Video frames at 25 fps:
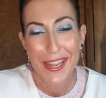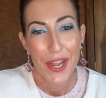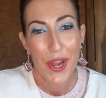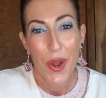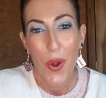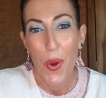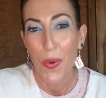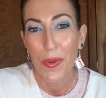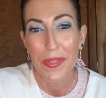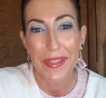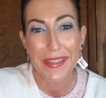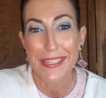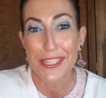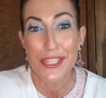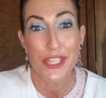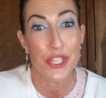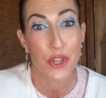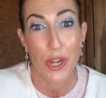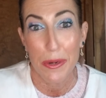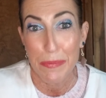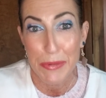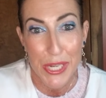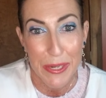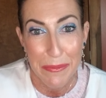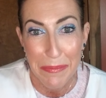Or the
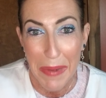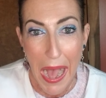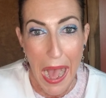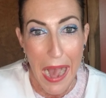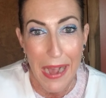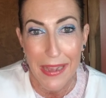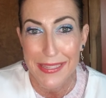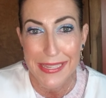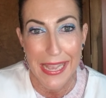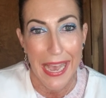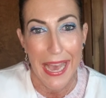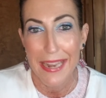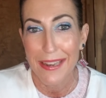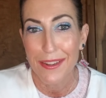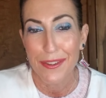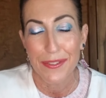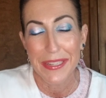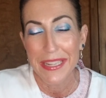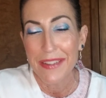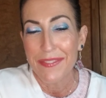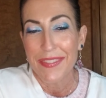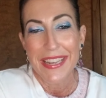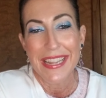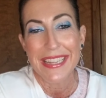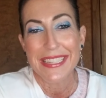description box. I don't
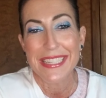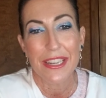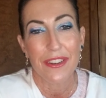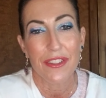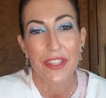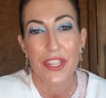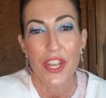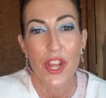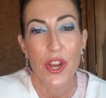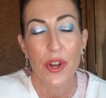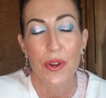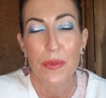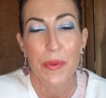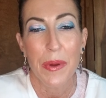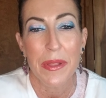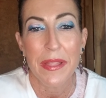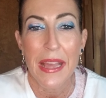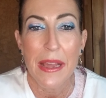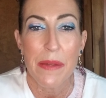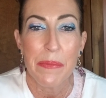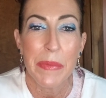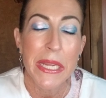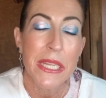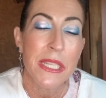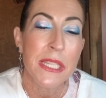even necessarily know what
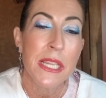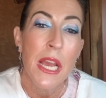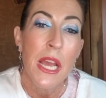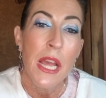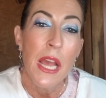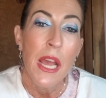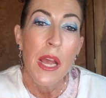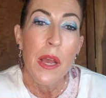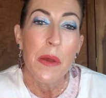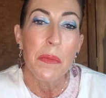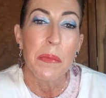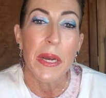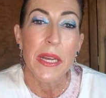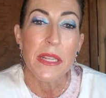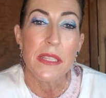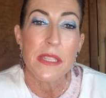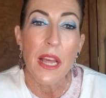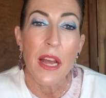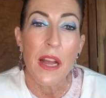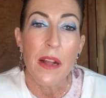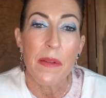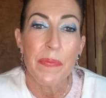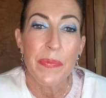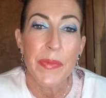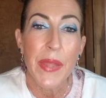that means. But
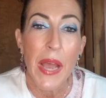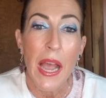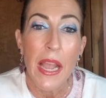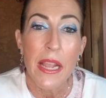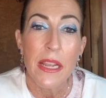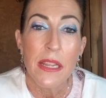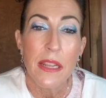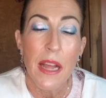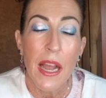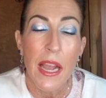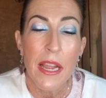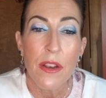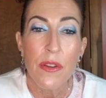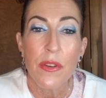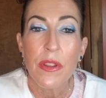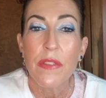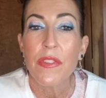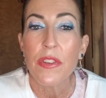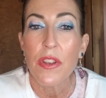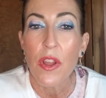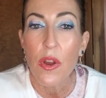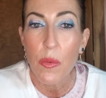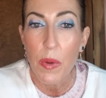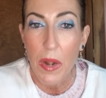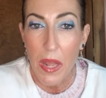I don't even
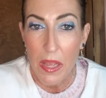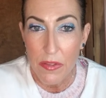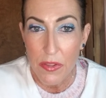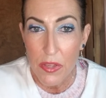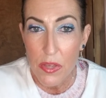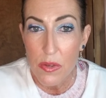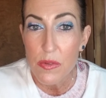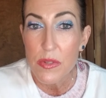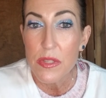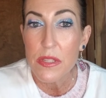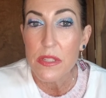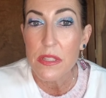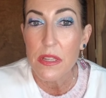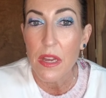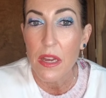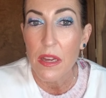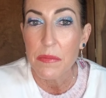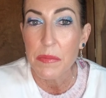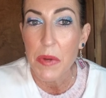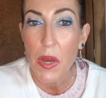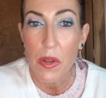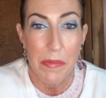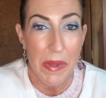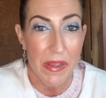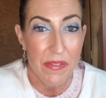know what I used
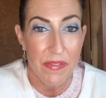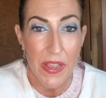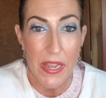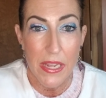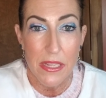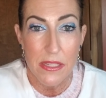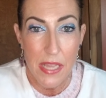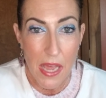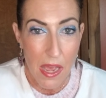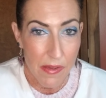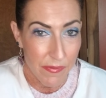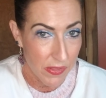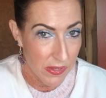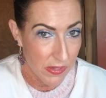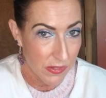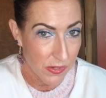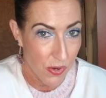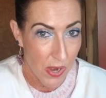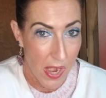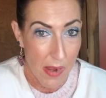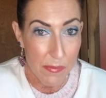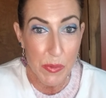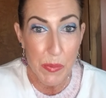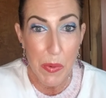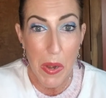on my face. Half of this
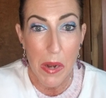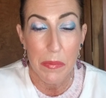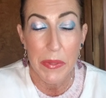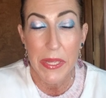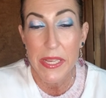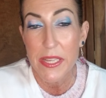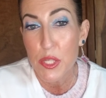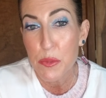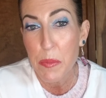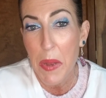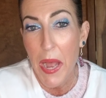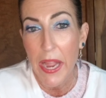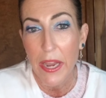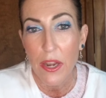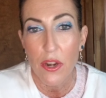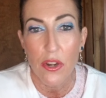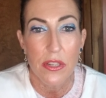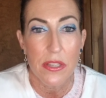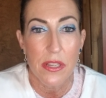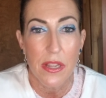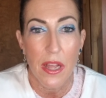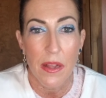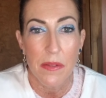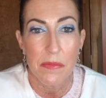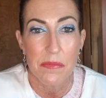crap's probably expired.
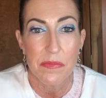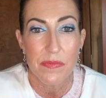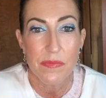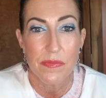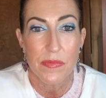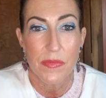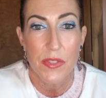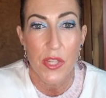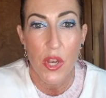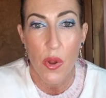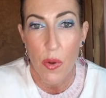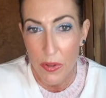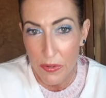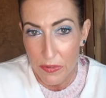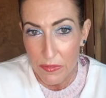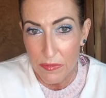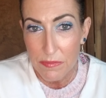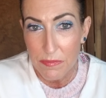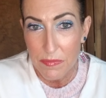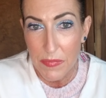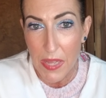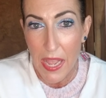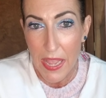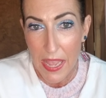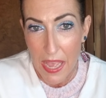
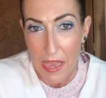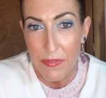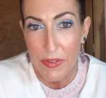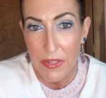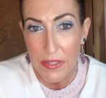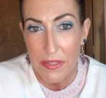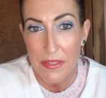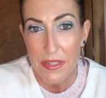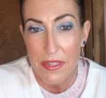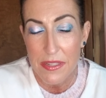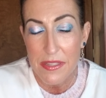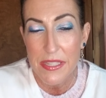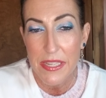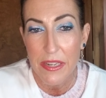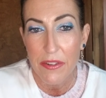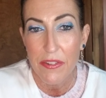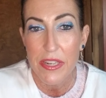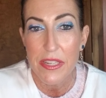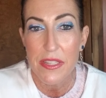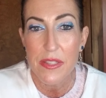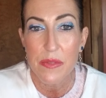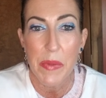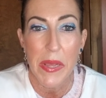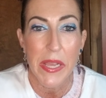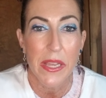I have a
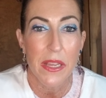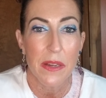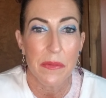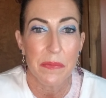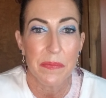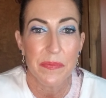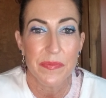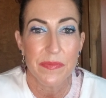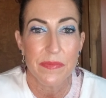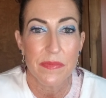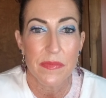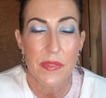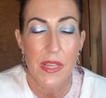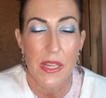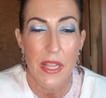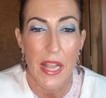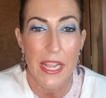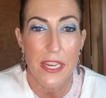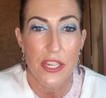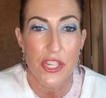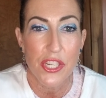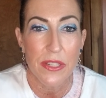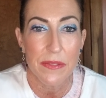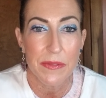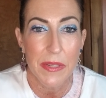serious makeup
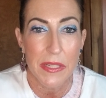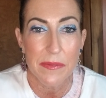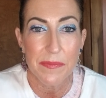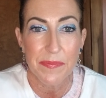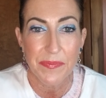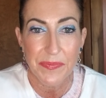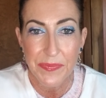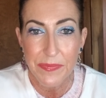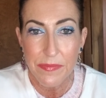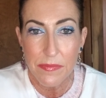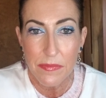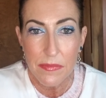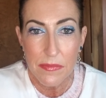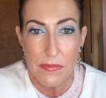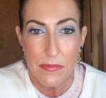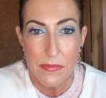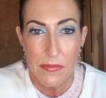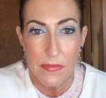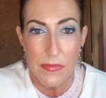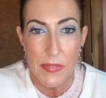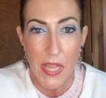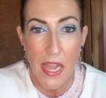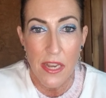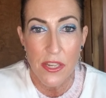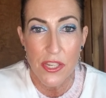collection, and
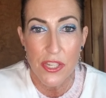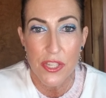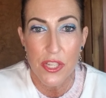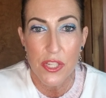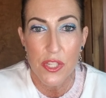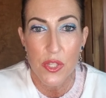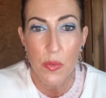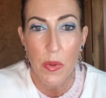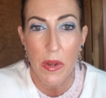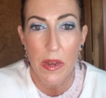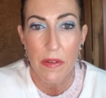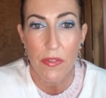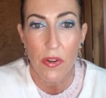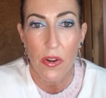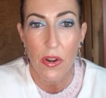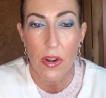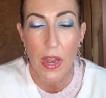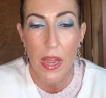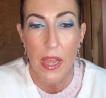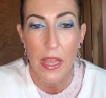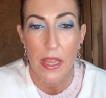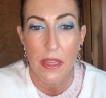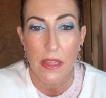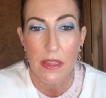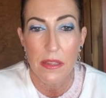I just use whatever
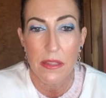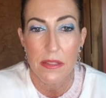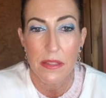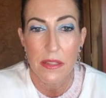I